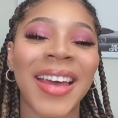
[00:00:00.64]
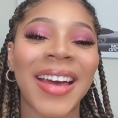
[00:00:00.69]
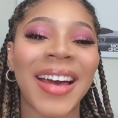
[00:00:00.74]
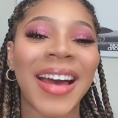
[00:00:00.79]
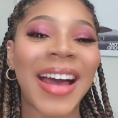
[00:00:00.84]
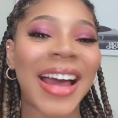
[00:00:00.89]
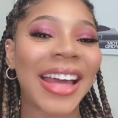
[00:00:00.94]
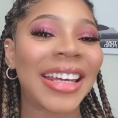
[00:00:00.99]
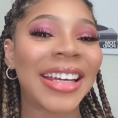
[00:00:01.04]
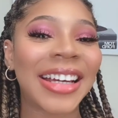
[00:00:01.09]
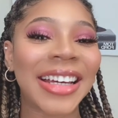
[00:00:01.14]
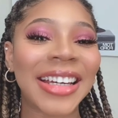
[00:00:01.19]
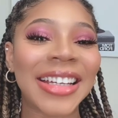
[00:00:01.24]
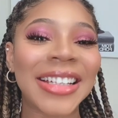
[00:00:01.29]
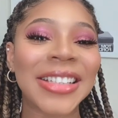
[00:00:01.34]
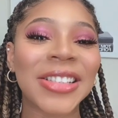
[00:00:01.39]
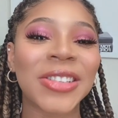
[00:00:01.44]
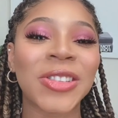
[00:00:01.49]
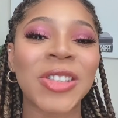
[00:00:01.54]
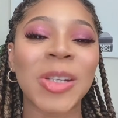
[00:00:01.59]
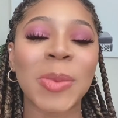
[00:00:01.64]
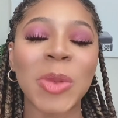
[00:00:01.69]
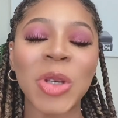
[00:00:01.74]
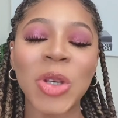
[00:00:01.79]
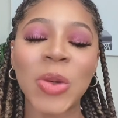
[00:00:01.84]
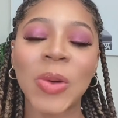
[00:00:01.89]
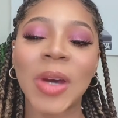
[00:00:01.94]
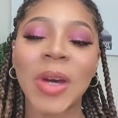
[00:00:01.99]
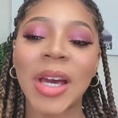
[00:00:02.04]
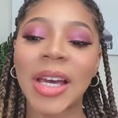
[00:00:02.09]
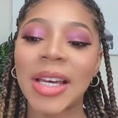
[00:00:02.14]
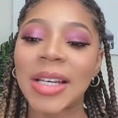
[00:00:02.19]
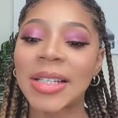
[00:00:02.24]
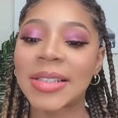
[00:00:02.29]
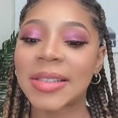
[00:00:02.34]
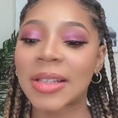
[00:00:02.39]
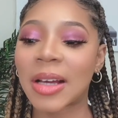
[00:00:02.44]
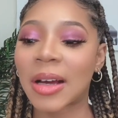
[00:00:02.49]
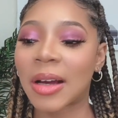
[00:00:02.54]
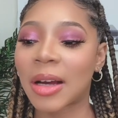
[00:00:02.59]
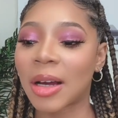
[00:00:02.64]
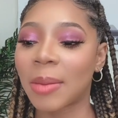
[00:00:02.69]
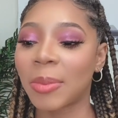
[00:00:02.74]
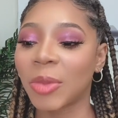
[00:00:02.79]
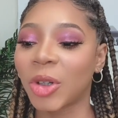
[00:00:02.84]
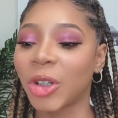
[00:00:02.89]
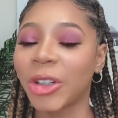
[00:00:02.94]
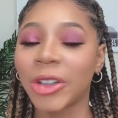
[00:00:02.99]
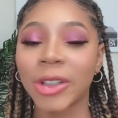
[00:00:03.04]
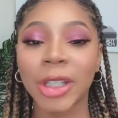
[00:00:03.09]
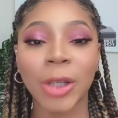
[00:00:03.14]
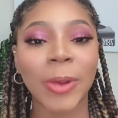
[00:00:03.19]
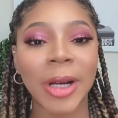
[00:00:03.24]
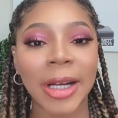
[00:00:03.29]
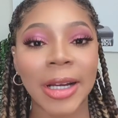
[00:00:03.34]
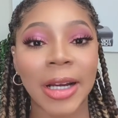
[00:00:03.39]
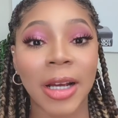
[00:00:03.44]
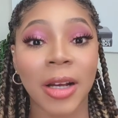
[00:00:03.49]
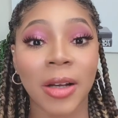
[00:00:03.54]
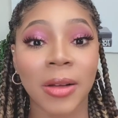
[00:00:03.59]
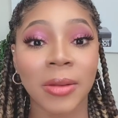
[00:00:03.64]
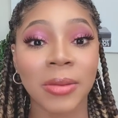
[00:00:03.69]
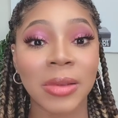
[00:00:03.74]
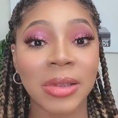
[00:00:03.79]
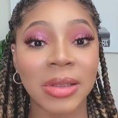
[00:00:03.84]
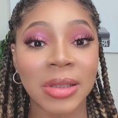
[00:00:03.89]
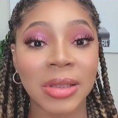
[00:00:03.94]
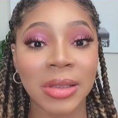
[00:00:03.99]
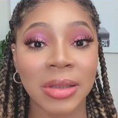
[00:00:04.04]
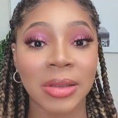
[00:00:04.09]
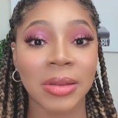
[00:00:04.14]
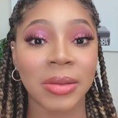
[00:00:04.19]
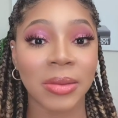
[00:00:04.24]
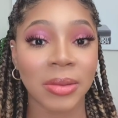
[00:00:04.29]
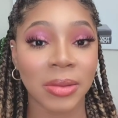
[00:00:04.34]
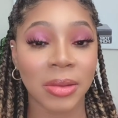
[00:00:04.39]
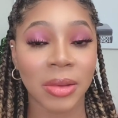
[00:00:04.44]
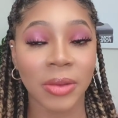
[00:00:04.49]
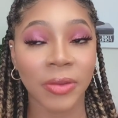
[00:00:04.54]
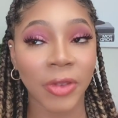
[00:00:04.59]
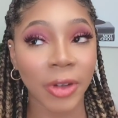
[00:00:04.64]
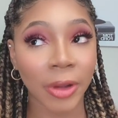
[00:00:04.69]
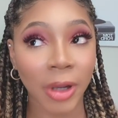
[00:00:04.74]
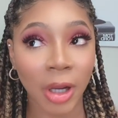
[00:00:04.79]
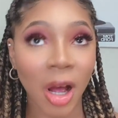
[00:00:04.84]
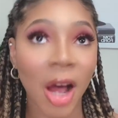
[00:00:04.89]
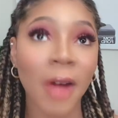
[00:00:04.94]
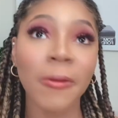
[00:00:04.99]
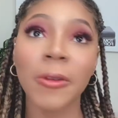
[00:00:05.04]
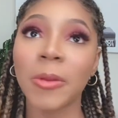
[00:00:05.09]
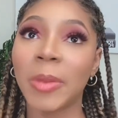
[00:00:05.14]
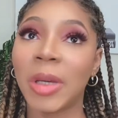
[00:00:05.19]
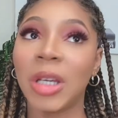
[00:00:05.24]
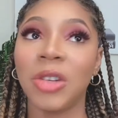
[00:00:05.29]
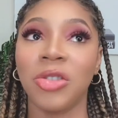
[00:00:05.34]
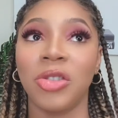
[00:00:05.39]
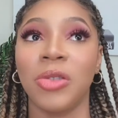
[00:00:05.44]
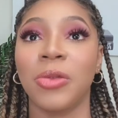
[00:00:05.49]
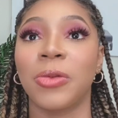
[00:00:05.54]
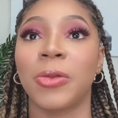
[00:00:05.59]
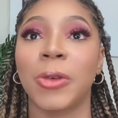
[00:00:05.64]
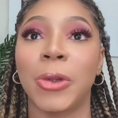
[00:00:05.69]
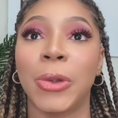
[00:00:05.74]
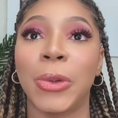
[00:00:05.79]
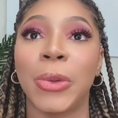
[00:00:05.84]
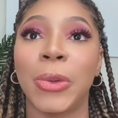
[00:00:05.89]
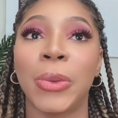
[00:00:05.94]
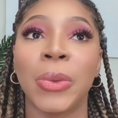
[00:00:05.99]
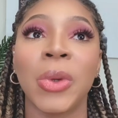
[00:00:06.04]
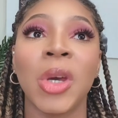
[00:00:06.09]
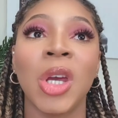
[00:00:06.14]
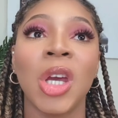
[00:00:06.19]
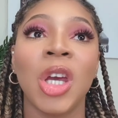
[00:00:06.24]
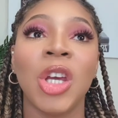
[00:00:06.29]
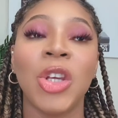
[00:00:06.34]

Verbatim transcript: Hi guys, some of you guys currently right now, this is a confirmation for you.